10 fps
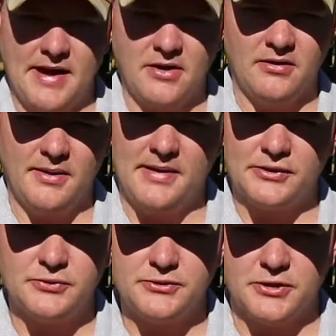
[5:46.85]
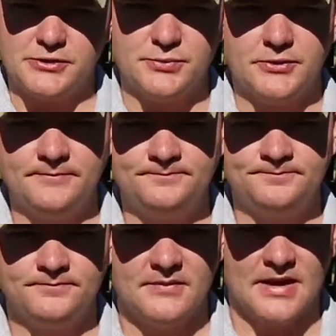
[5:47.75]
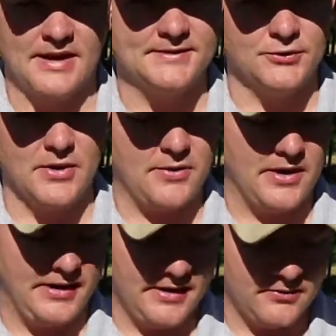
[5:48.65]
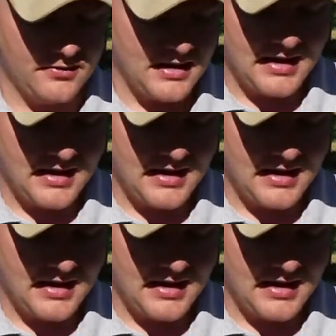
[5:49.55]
alkaline back to rechargeable. And it's a great radio,